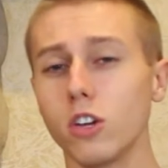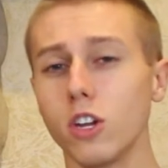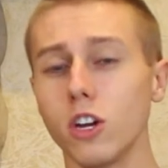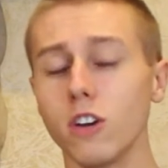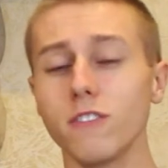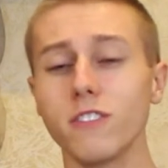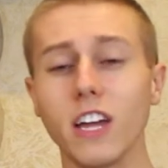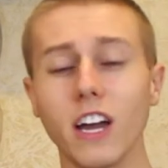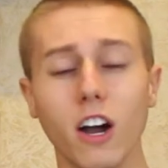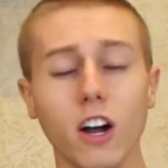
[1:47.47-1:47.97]

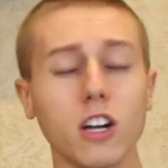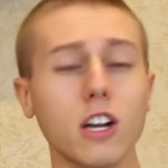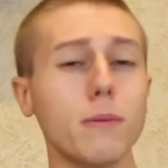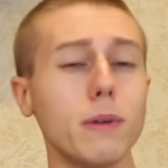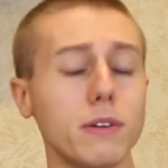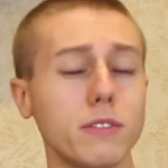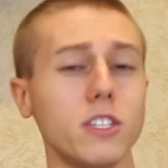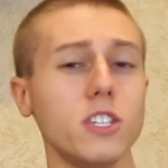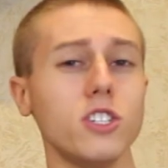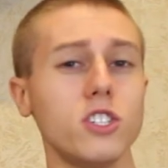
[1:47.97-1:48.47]
If they are
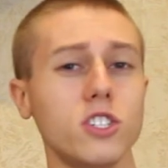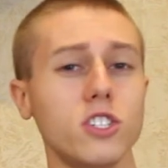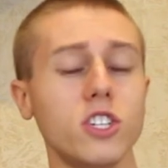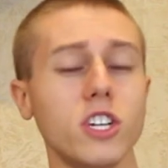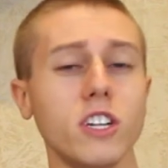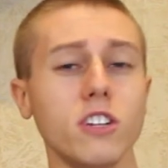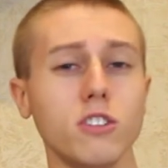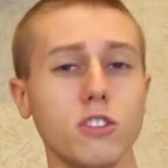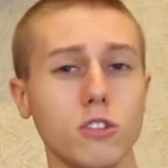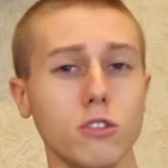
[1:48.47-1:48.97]
coming out with these
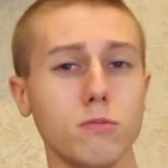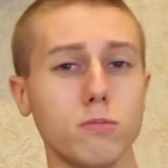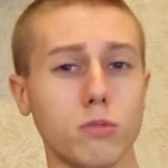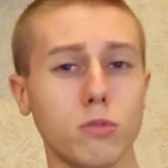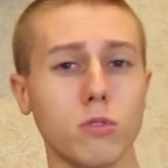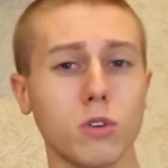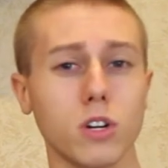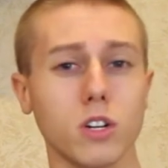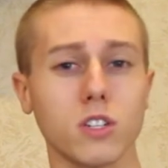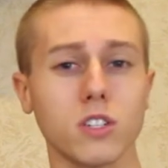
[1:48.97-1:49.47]
Gen 2
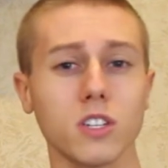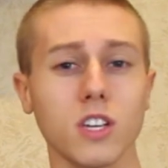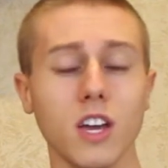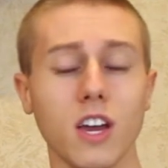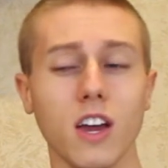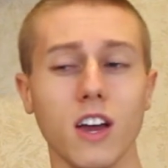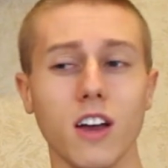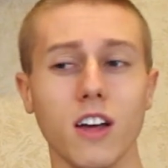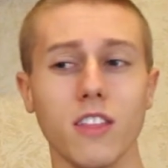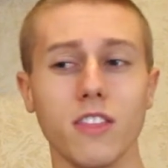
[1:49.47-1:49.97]
boards,
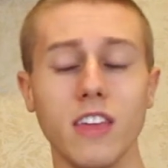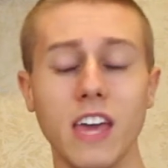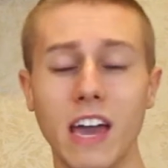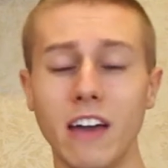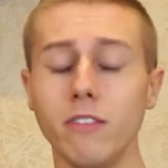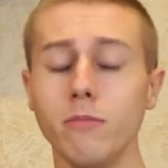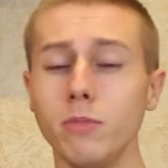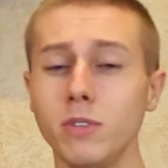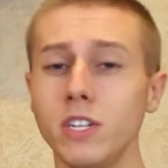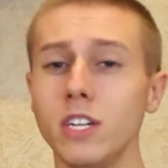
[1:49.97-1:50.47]
they
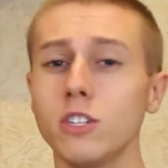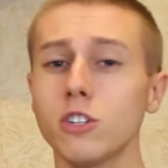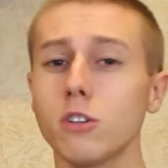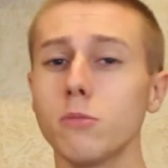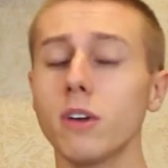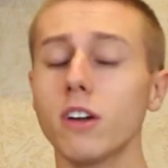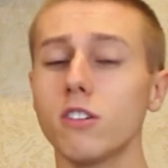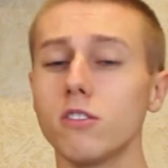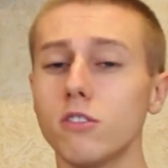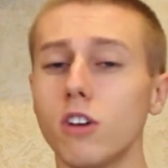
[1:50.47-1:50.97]
have potential
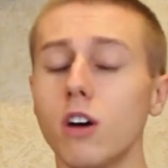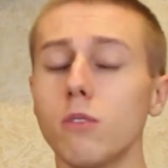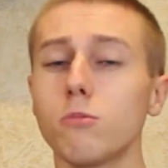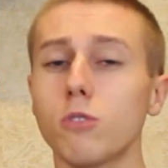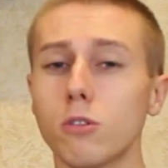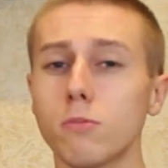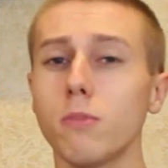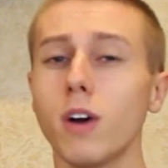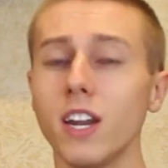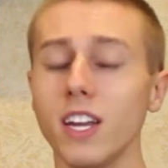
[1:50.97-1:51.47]
to make a lot
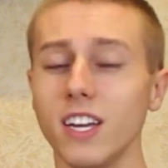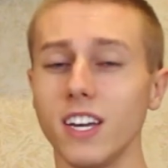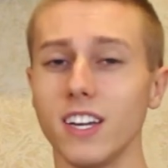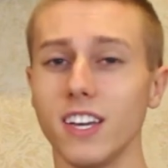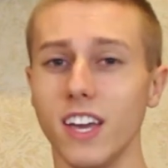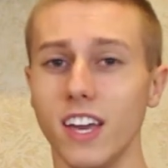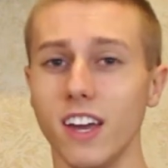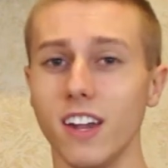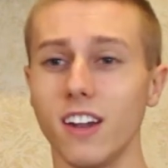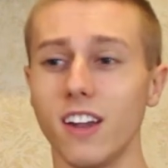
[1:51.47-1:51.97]
more money
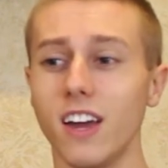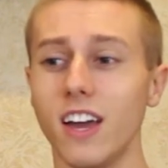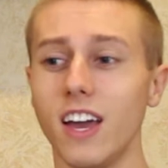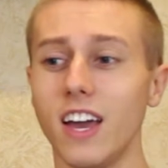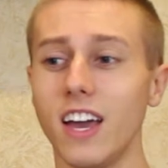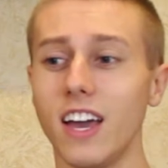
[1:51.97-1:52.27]
again.